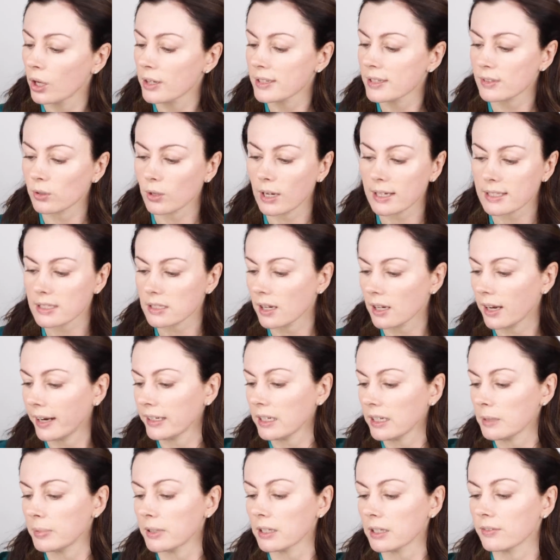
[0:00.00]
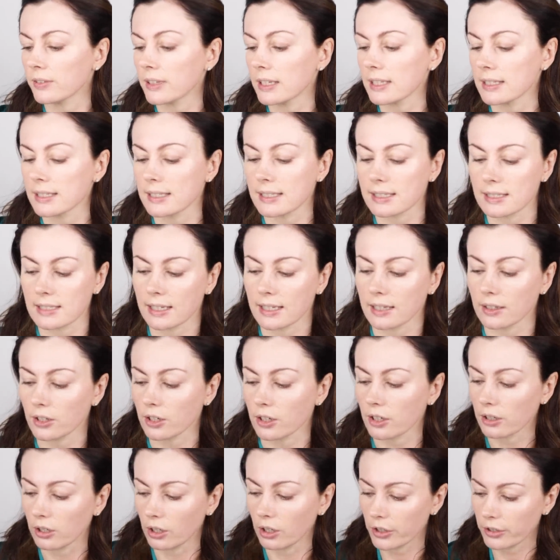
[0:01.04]
So a tiny bit of
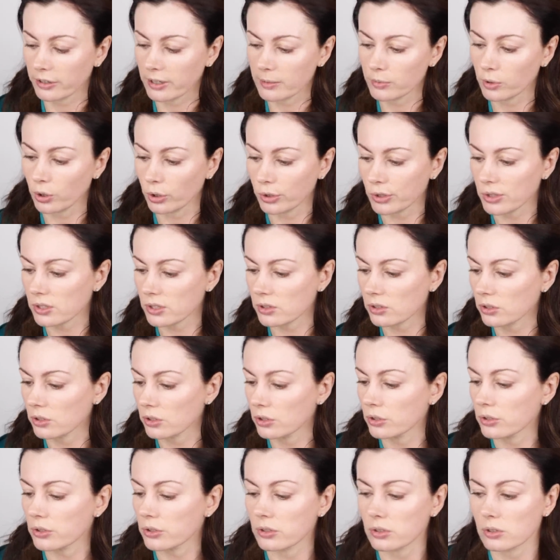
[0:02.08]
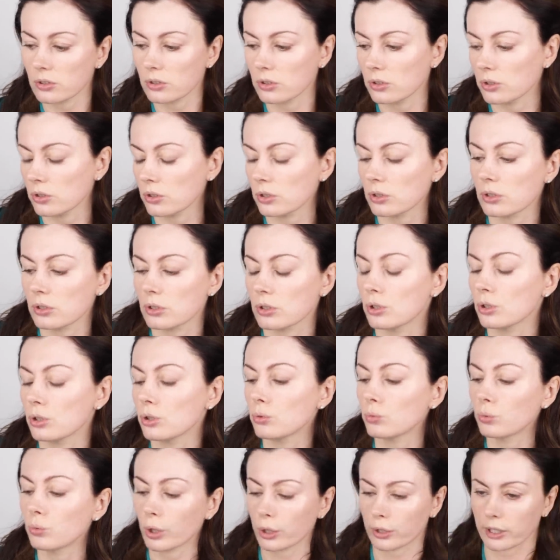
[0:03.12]
concealer, although I'm not
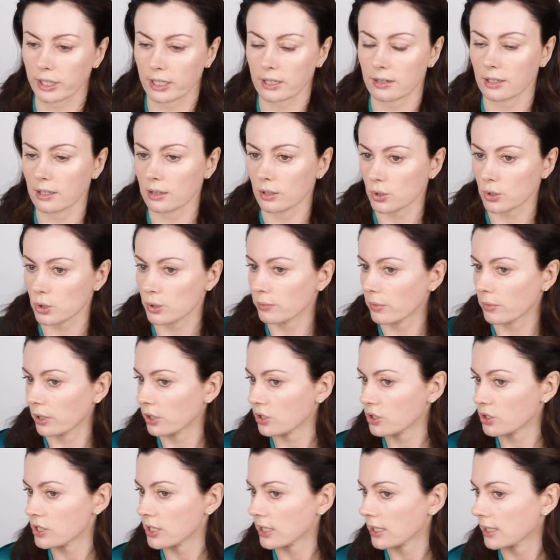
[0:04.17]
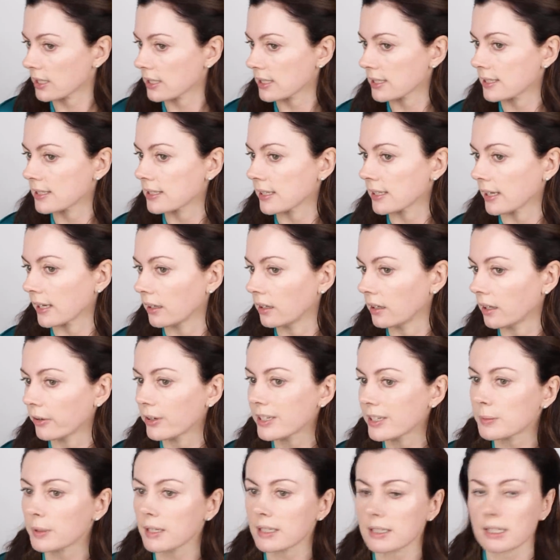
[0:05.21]
too worried that there's much to conceal. I
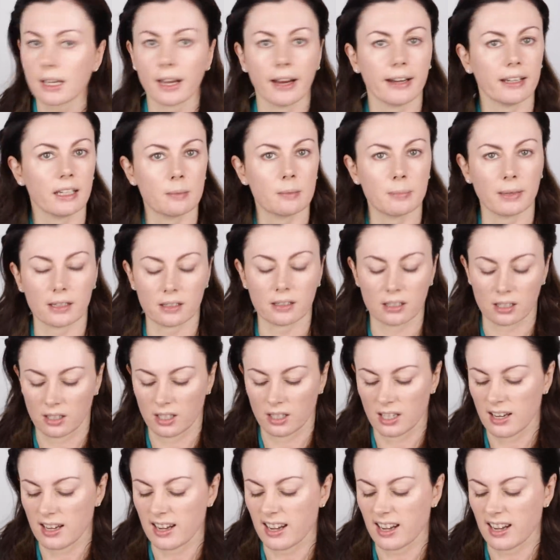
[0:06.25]
always put a tiny bit.